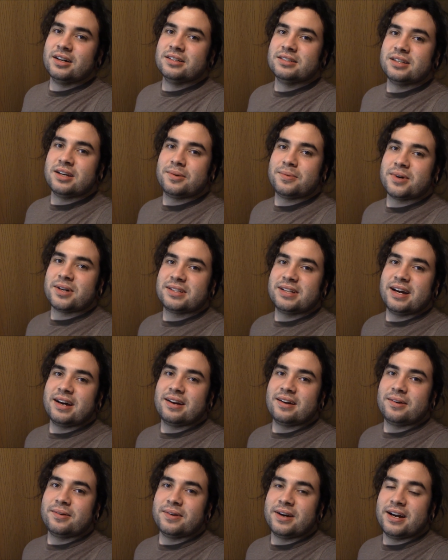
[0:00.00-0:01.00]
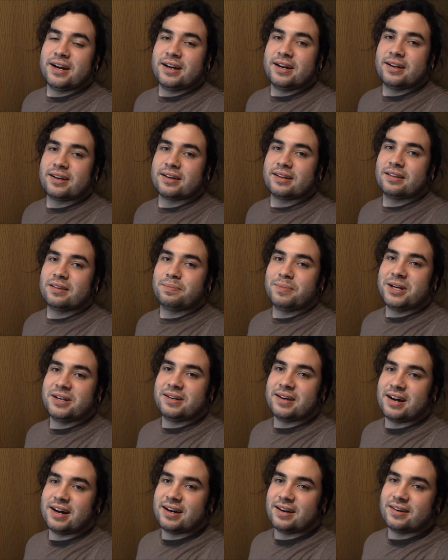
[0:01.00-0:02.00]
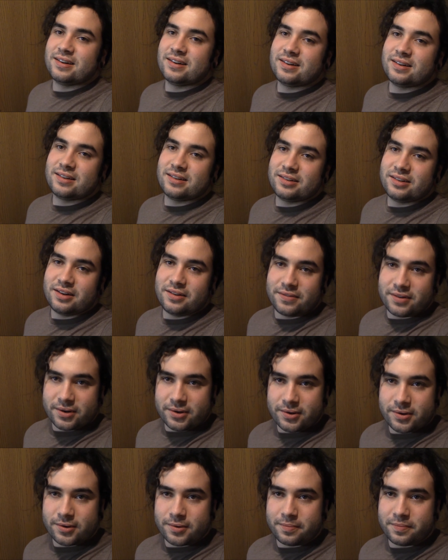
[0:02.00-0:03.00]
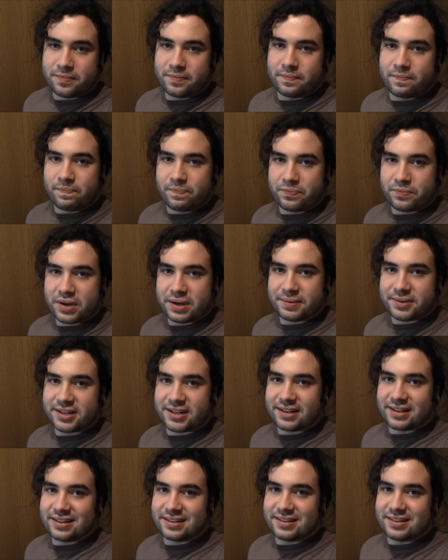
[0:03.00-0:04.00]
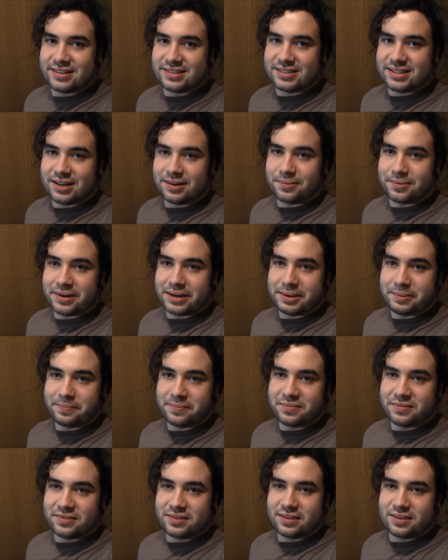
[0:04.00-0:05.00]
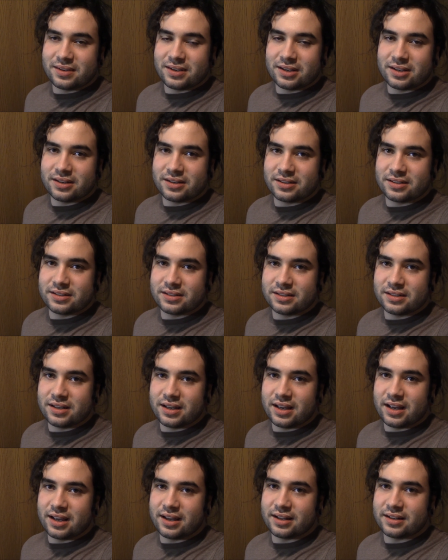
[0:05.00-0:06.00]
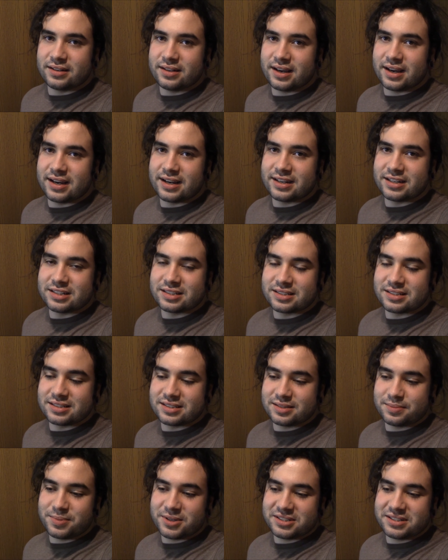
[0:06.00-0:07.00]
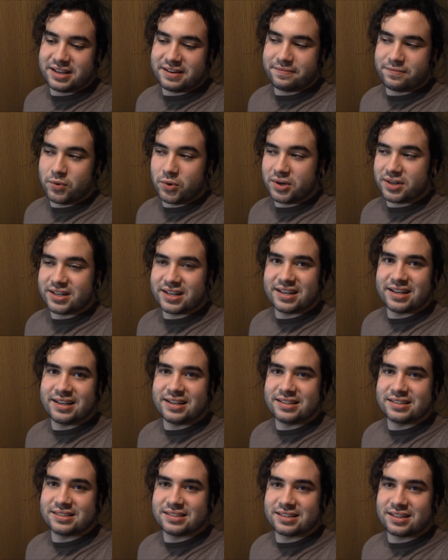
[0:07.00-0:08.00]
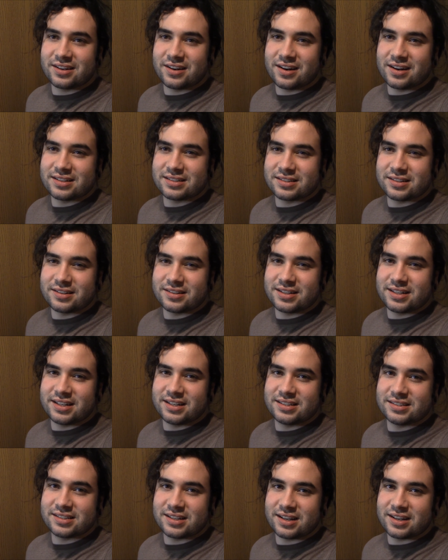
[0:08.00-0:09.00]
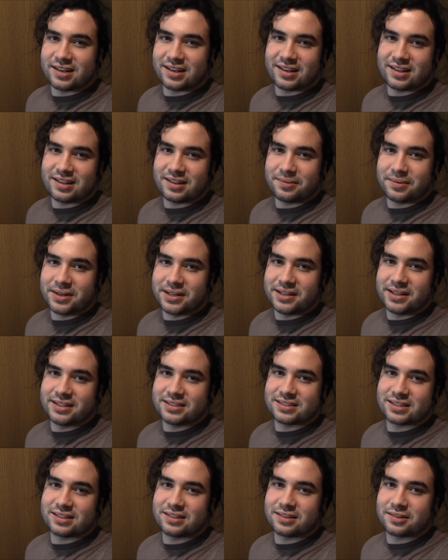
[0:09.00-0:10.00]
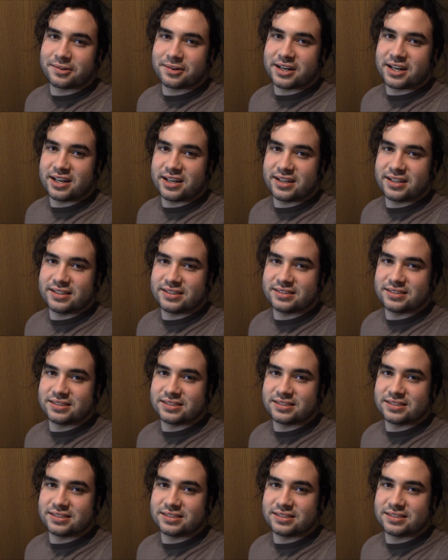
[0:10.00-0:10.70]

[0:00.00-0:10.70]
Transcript: So it worked out alright. I got the spare tire on, drove home. Probably going to get a new set of rims and tires because it's supposed to have 14s and the car has 13s on it and it really doesn't look right.